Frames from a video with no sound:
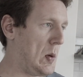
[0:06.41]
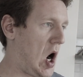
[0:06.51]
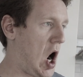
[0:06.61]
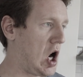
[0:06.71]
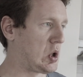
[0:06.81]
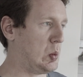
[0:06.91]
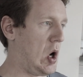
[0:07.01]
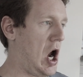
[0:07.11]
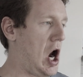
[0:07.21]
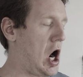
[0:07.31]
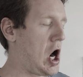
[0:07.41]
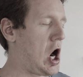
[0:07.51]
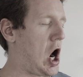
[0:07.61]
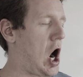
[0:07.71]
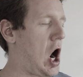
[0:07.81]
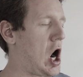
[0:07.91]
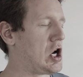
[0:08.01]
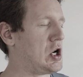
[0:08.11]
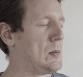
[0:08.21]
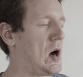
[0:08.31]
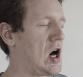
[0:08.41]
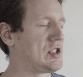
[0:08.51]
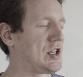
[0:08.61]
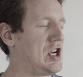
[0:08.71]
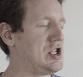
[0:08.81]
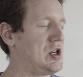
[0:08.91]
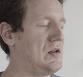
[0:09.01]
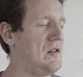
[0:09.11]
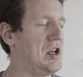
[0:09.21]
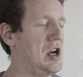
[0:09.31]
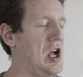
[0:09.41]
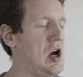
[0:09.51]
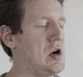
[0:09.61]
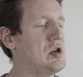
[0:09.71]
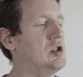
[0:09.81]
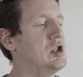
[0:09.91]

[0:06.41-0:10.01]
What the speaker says: Mark, where are your Mark's Kitchen videos,